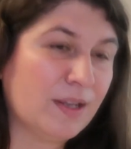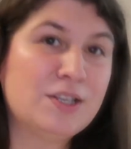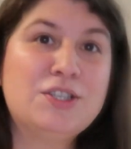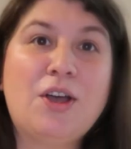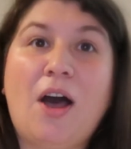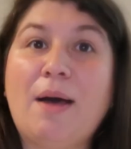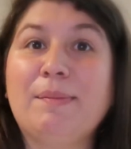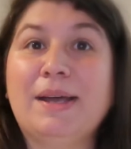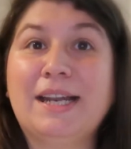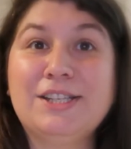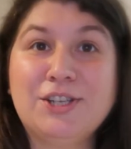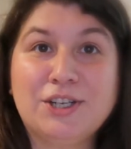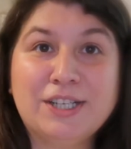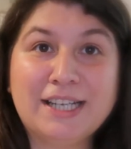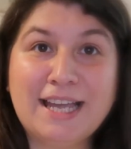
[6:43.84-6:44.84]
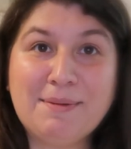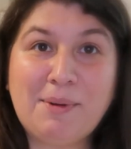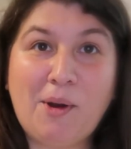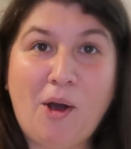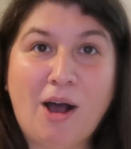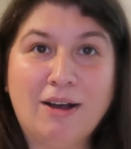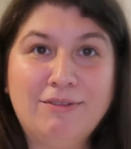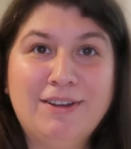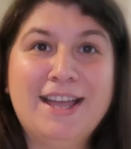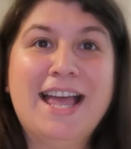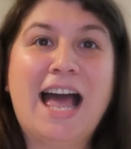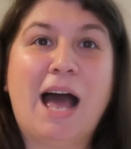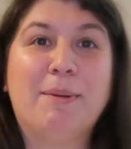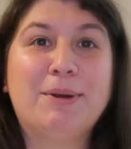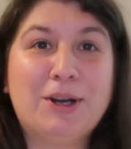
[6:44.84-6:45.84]
So I'm gonna turn the camera off.
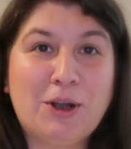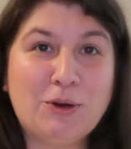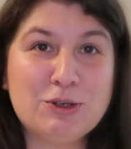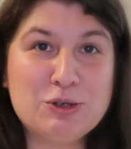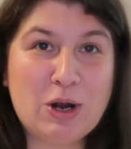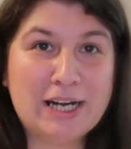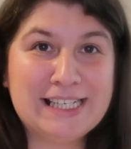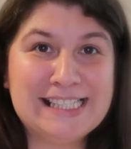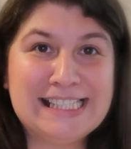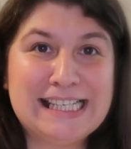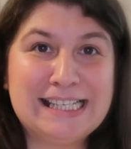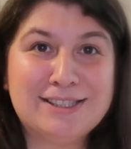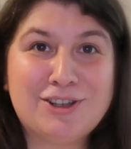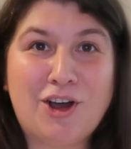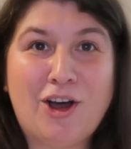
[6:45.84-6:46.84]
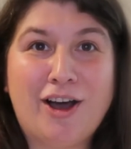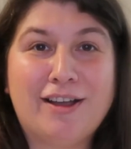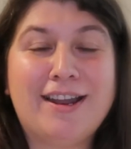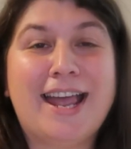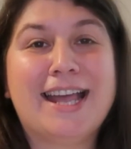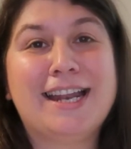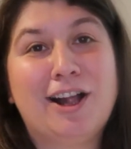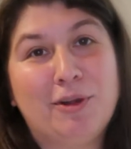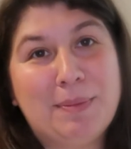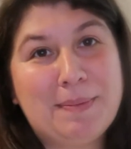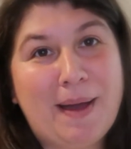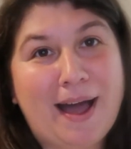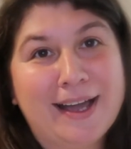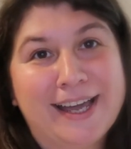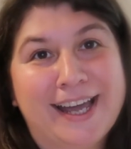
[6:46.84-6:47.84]
I'm gonna go try these things on, and I'll be
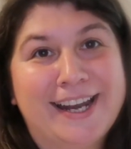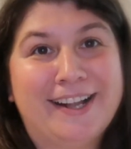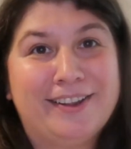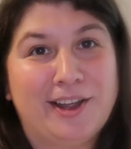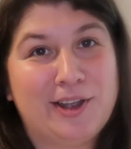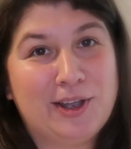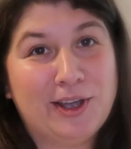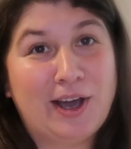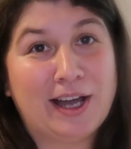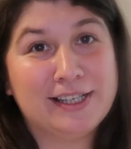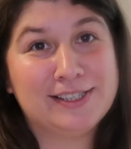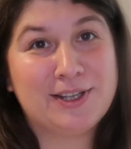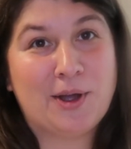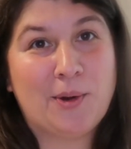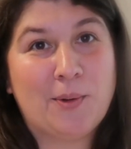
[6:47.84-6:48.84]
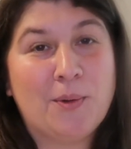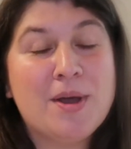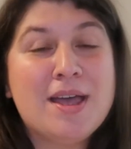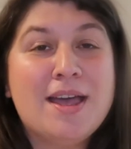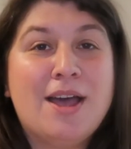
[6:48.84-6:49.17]
back and I'll let you guys know